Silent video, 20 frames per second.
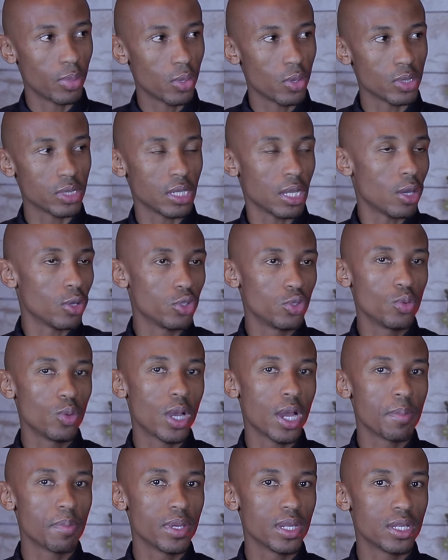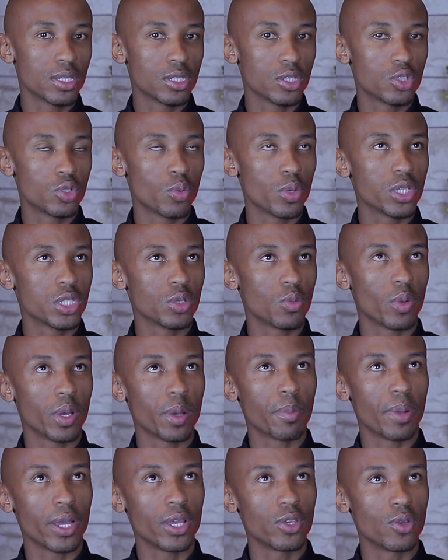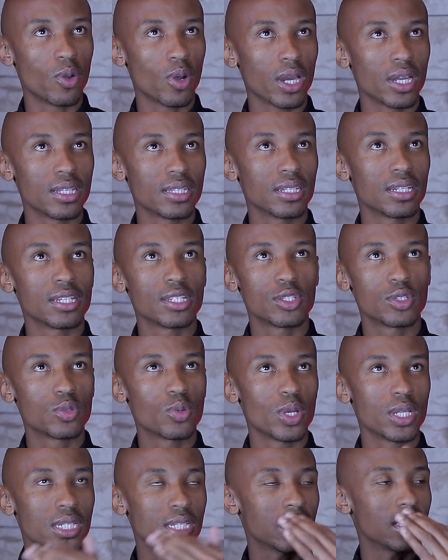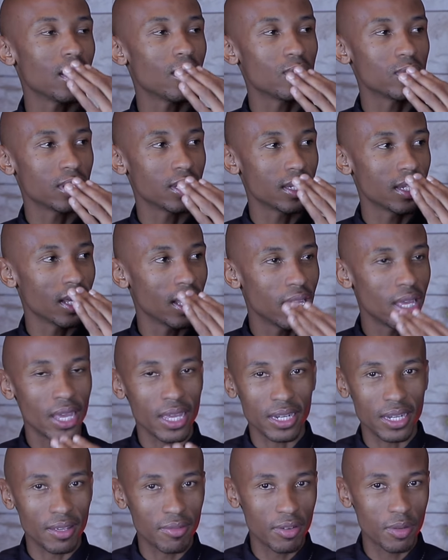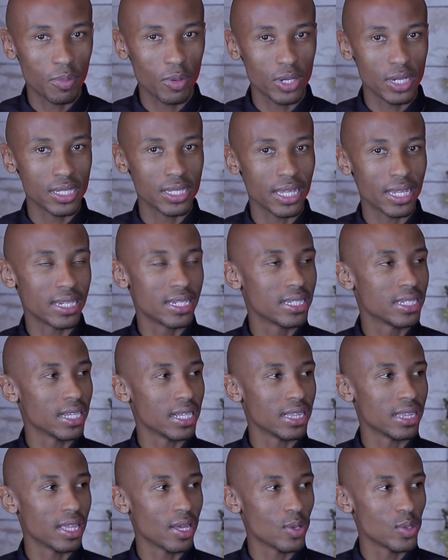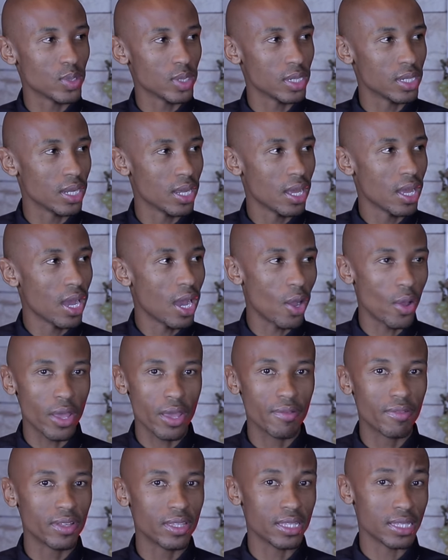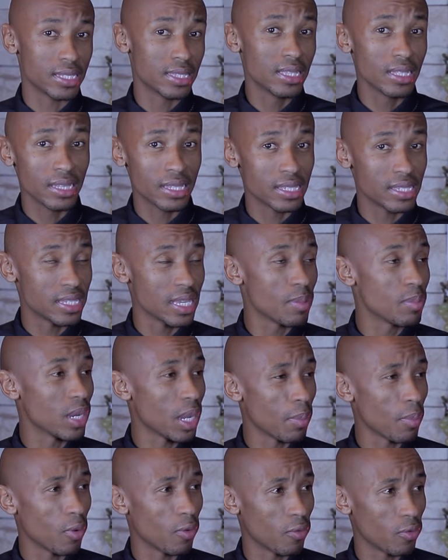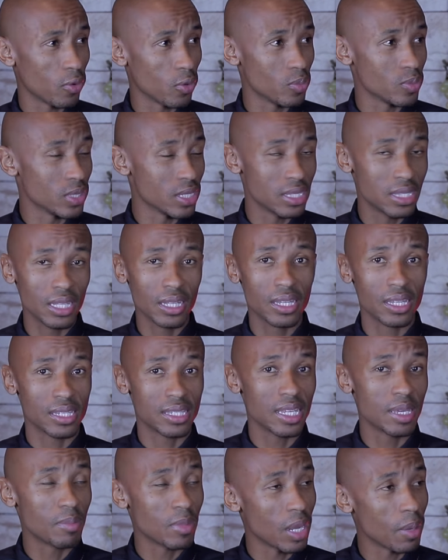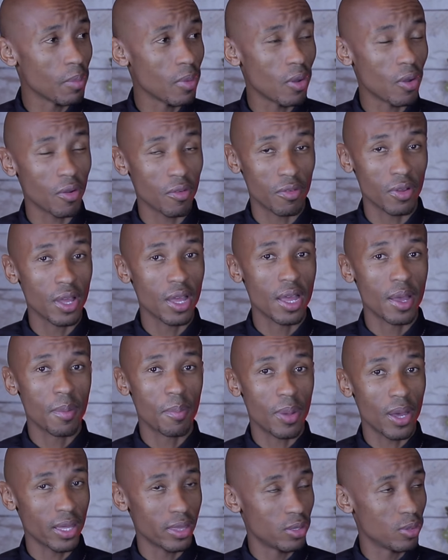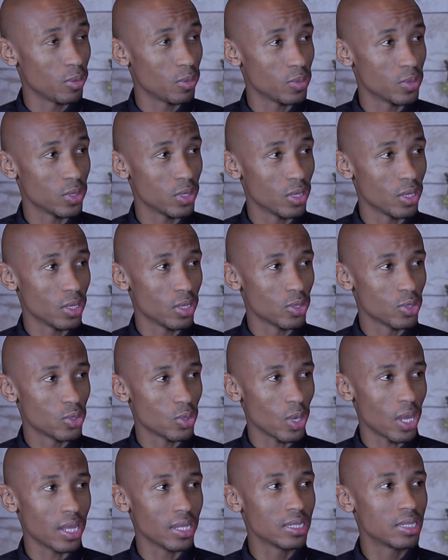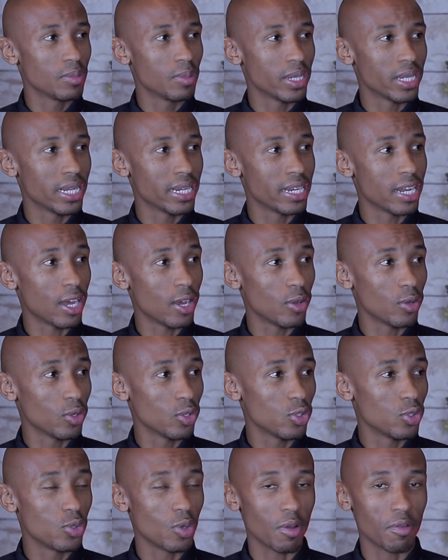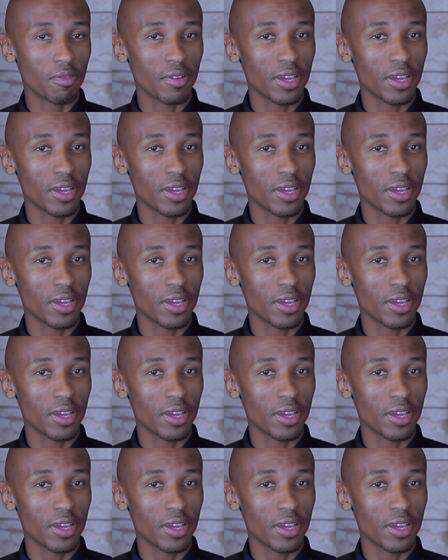Because now you can't be in a situation whereby your rental is 20,000 and everybody's at 10,000. However, it's still the same number of rooms, it's still the same number of bathrooms. So ultimately now you're